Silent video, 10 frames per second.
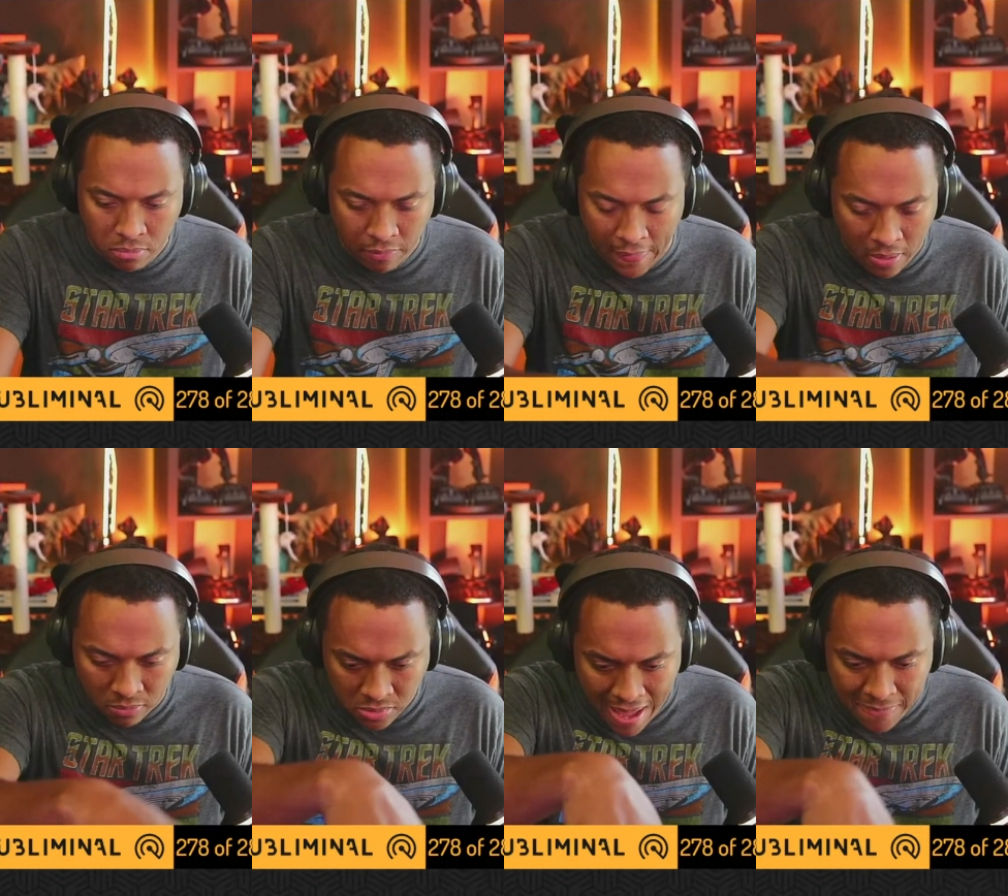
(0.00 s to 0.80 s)

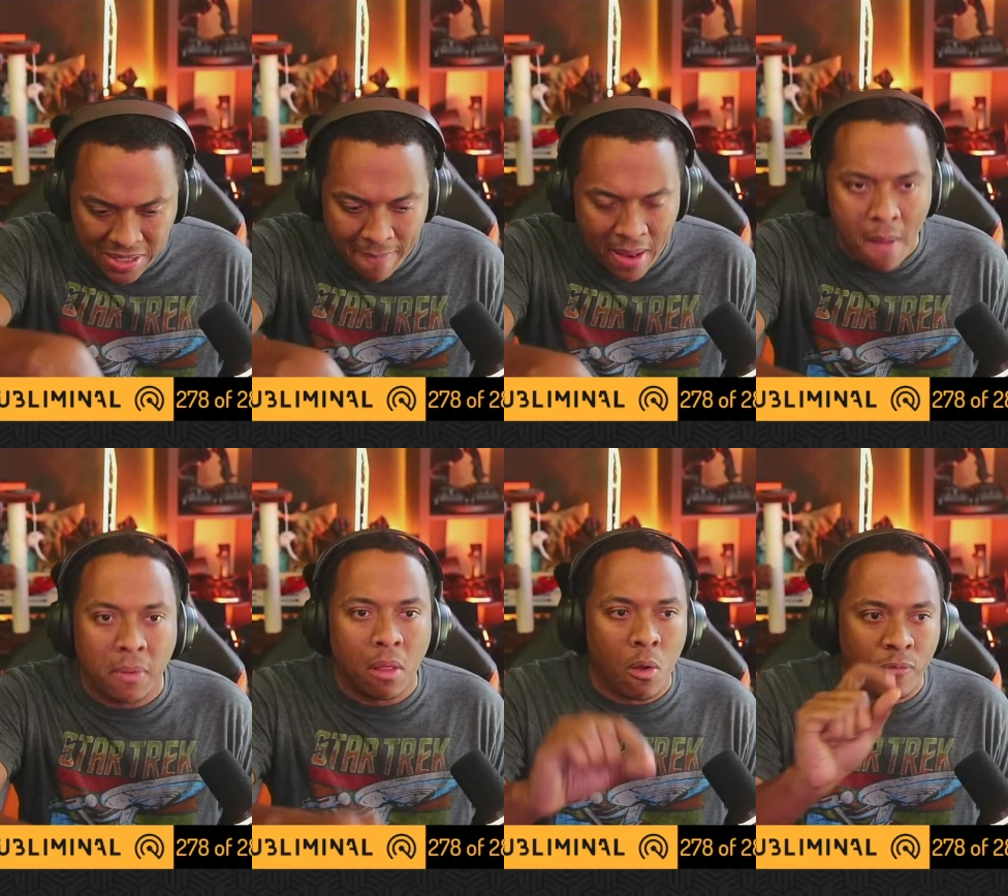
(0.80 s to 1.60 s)
timestamp down
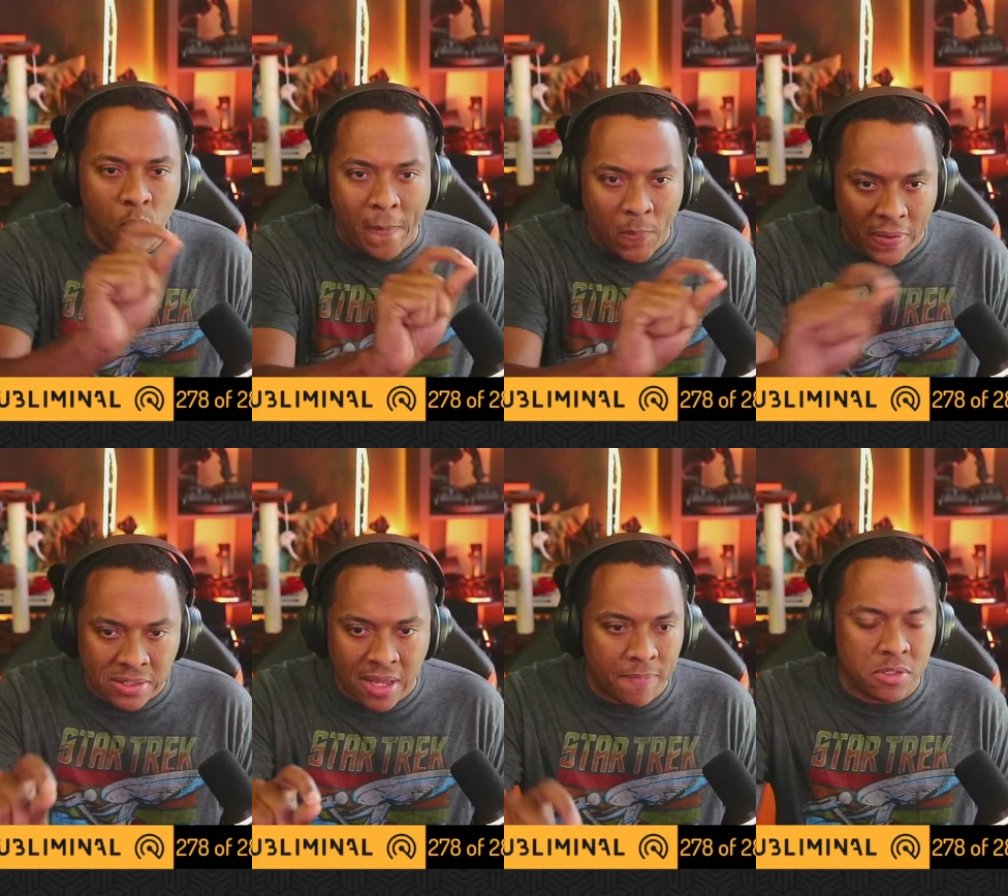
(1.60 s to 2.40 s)
below if you want to
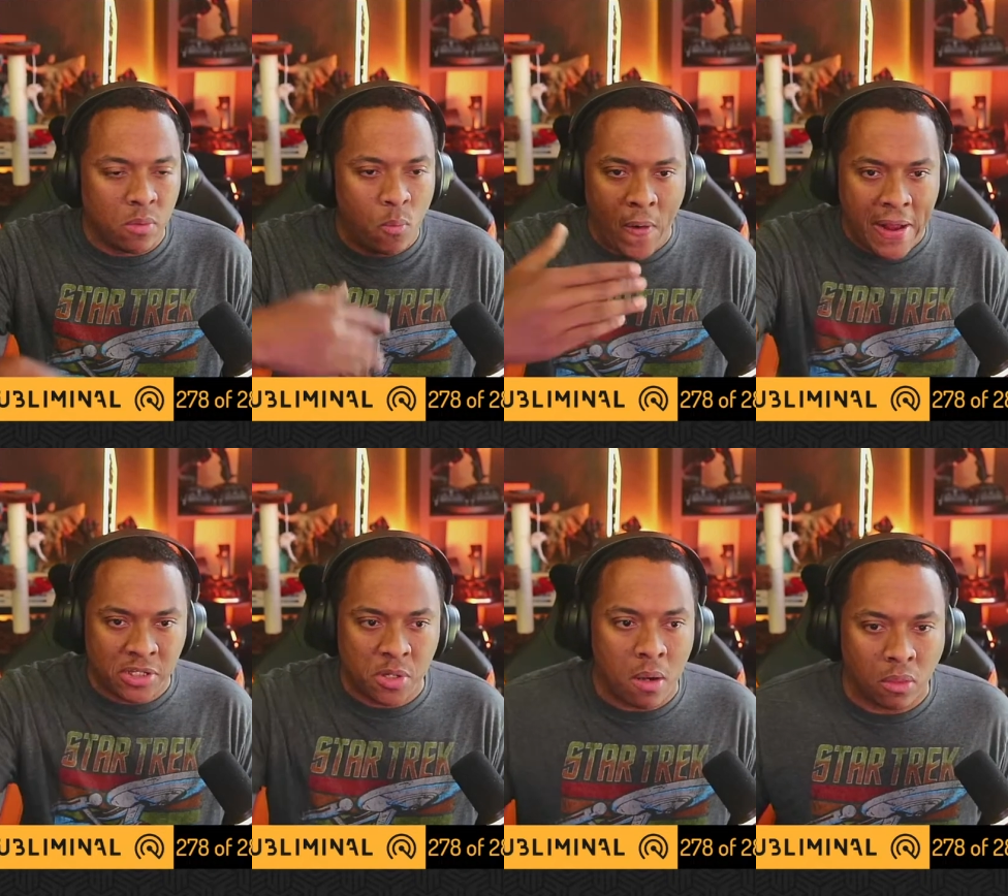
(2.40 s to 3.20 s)
skip to where I
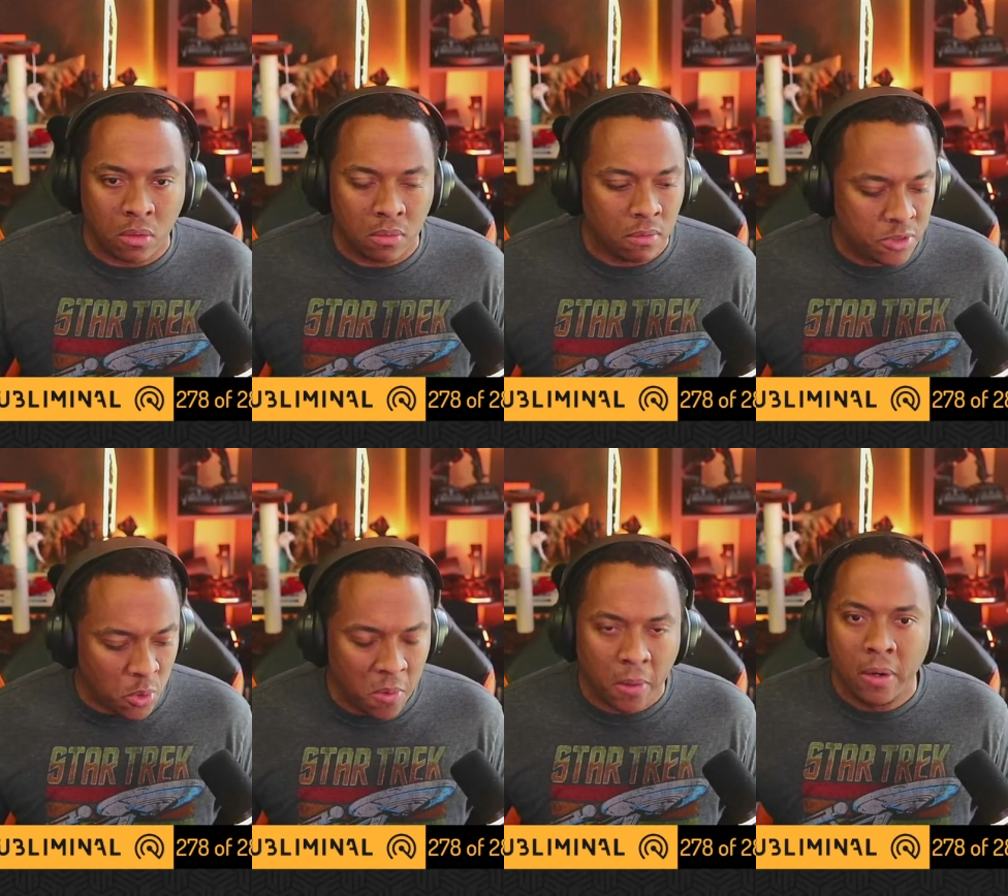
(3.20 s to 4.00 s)
start the
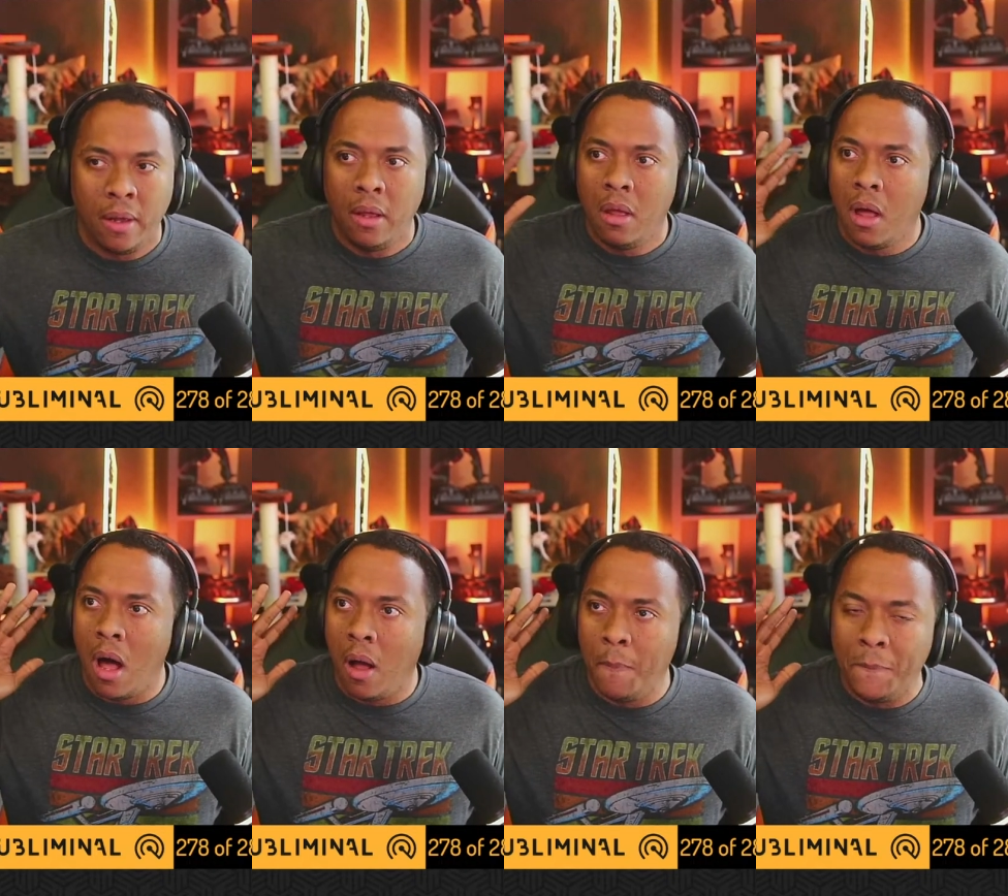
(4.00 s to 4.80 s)
tour.
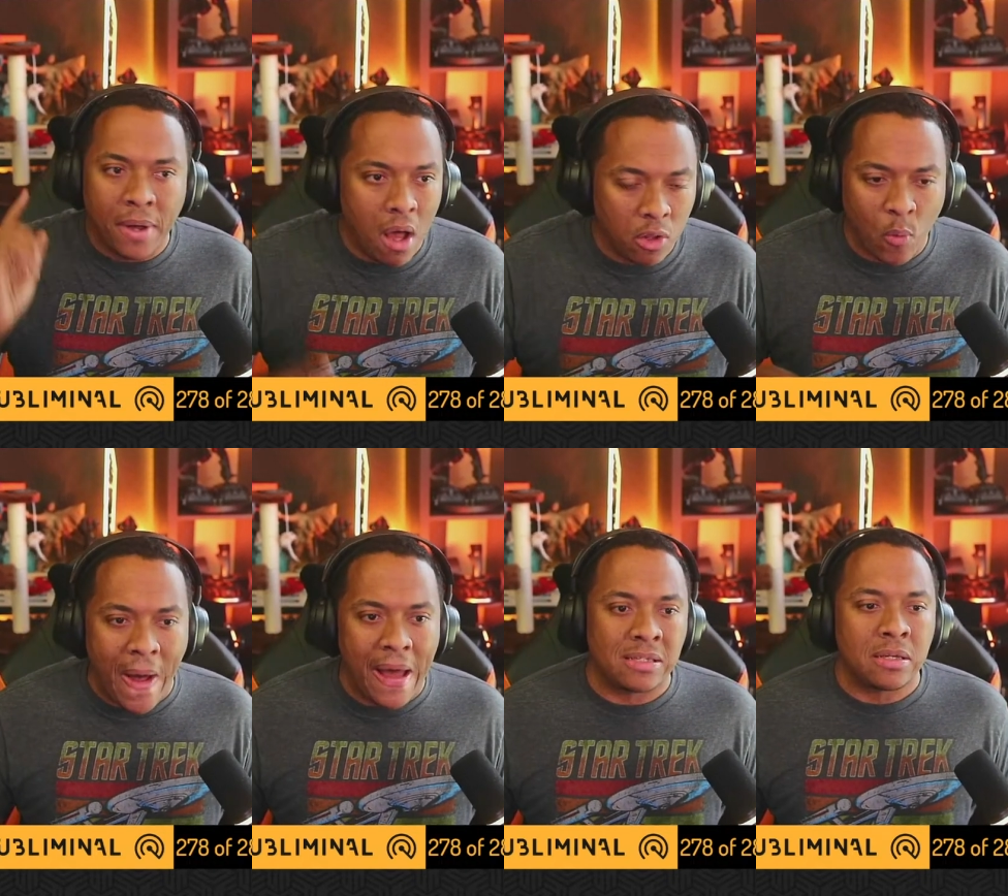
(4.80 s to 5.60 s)
But
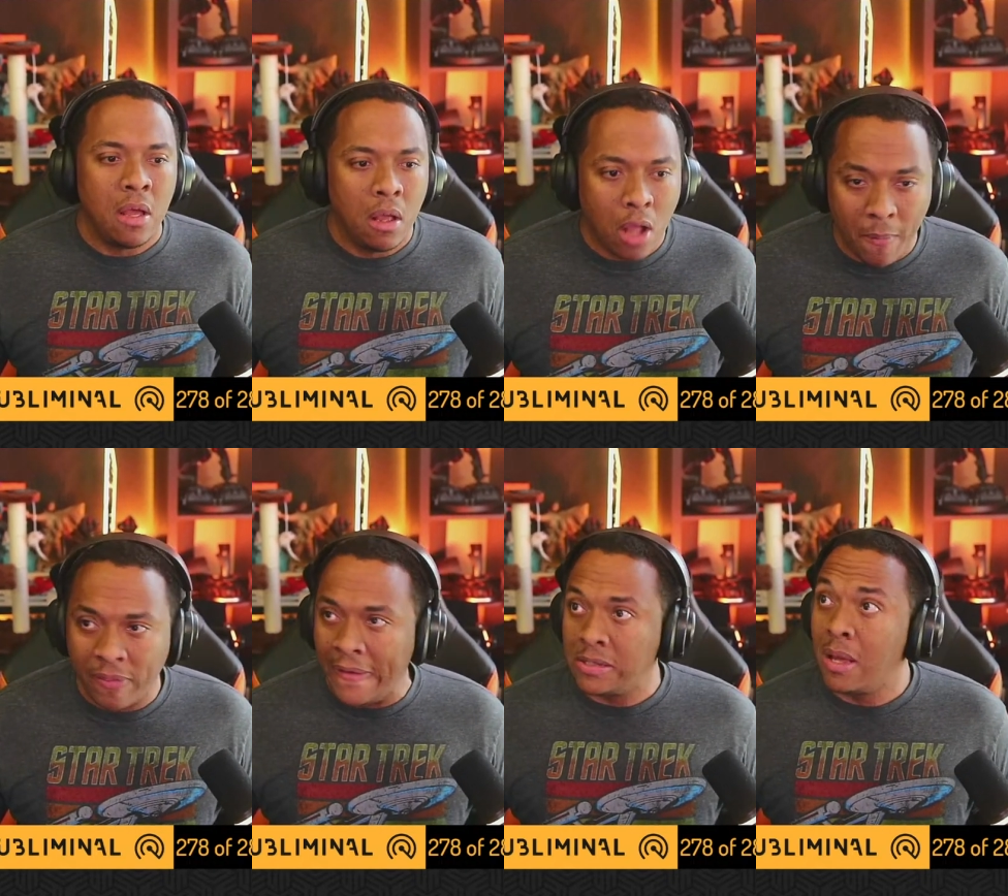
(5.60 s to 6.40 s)
otherwise, a couple
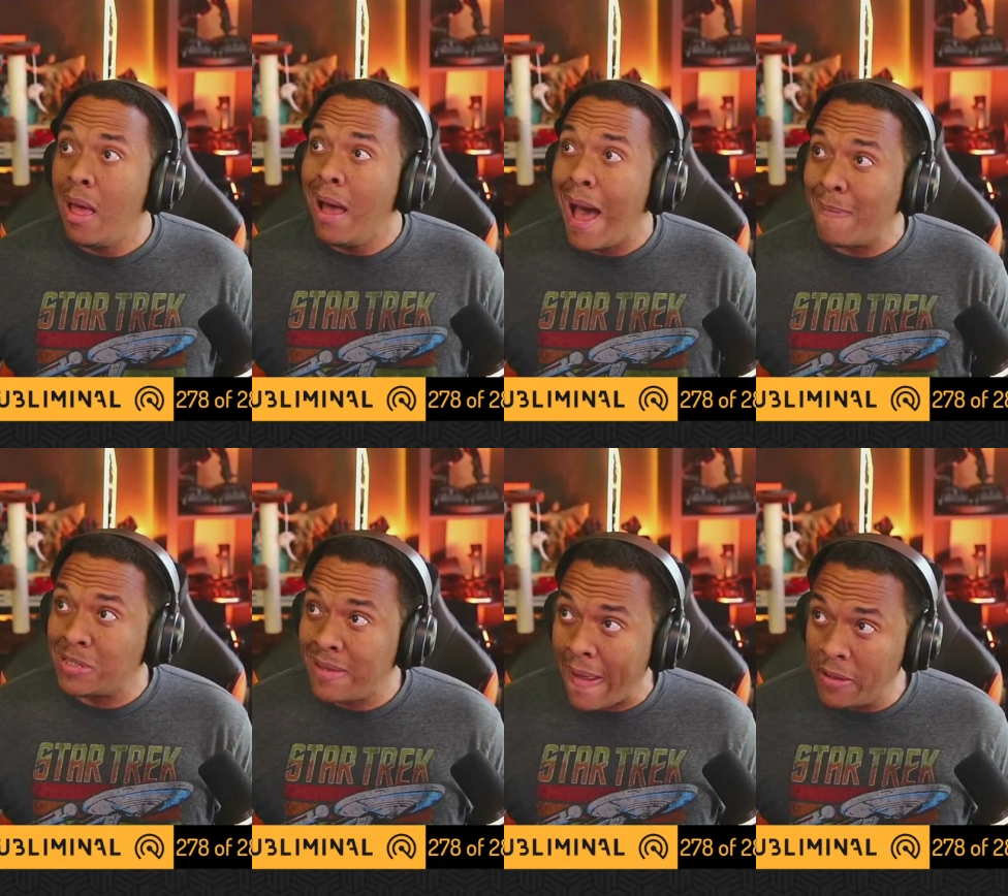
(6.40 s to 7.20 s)
things. I have a
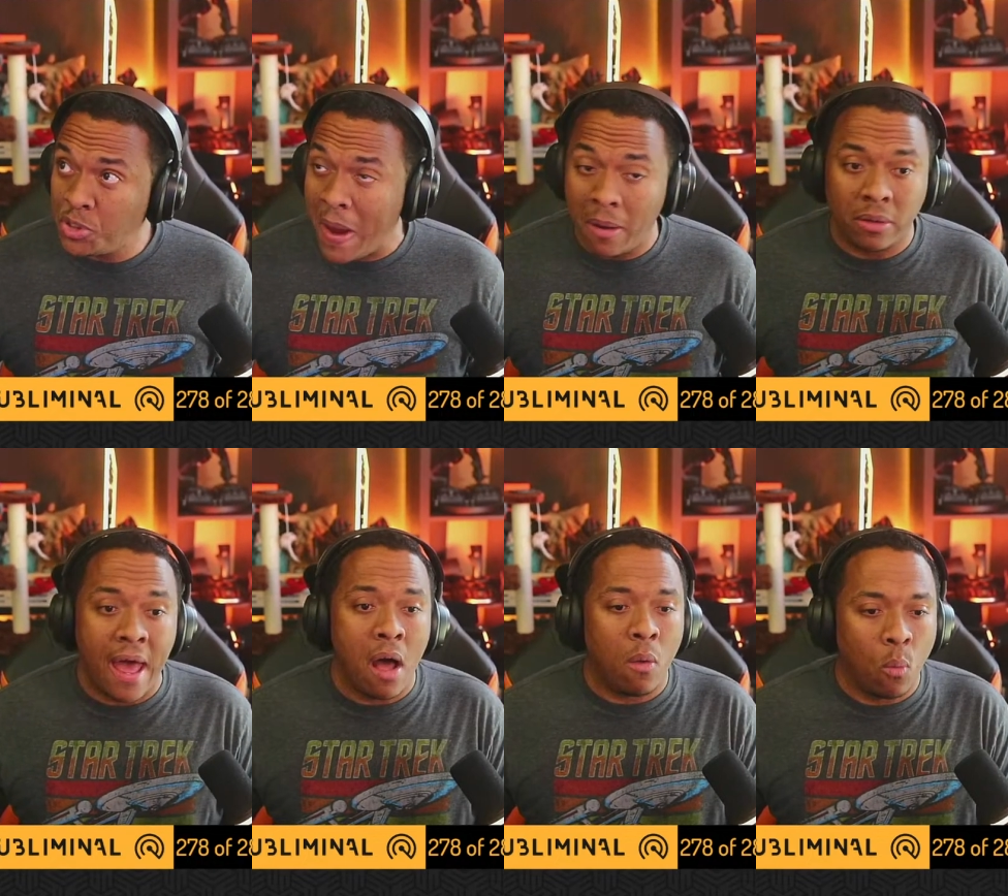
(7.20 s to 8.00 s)
second channel
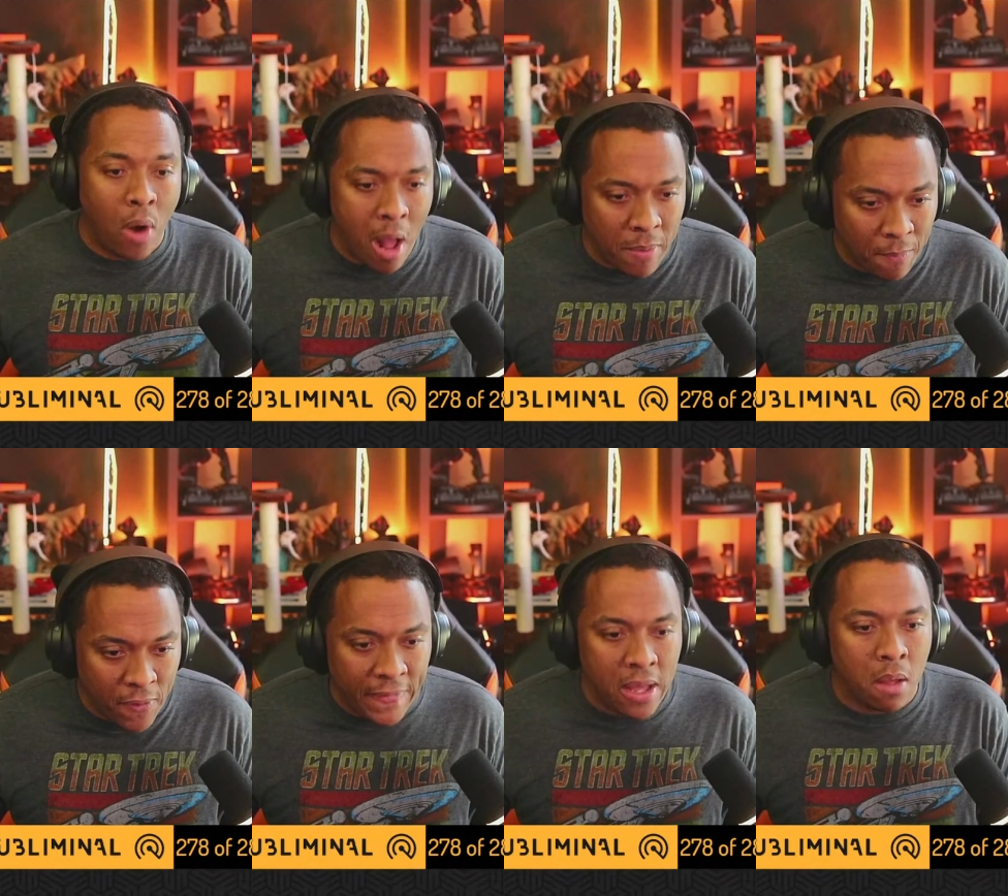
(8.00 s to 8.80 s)
now where I'll be
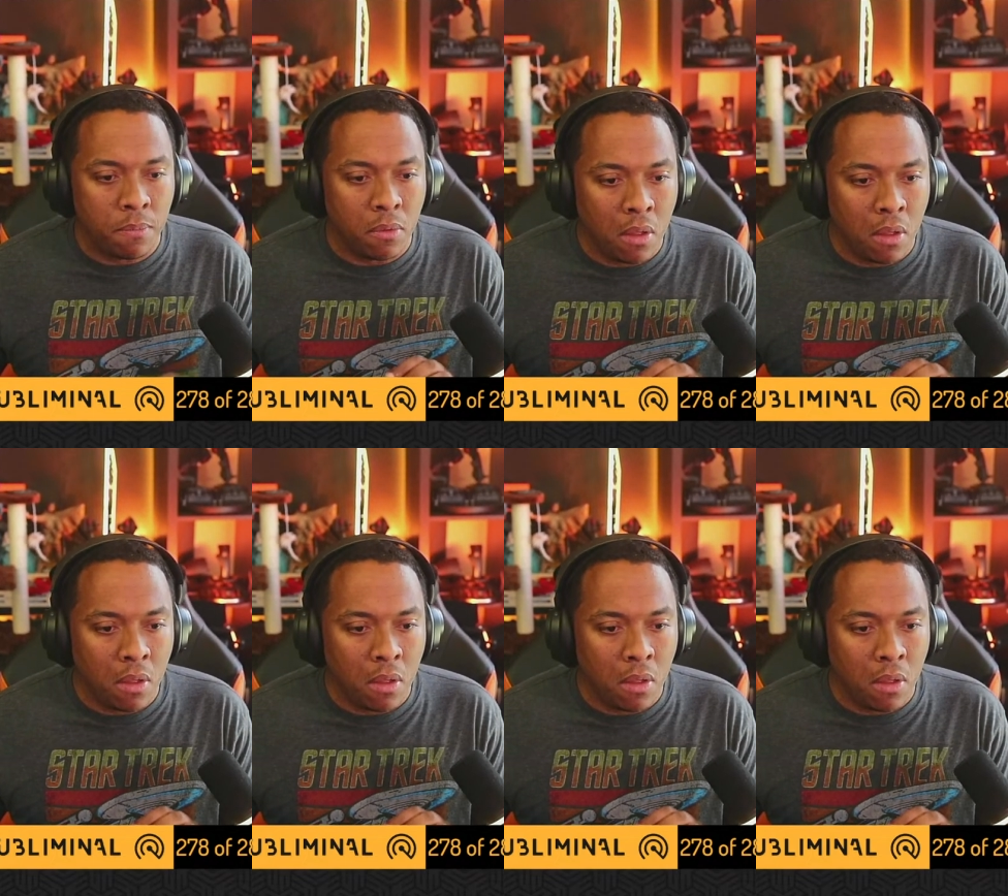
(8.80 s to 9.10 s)
putting up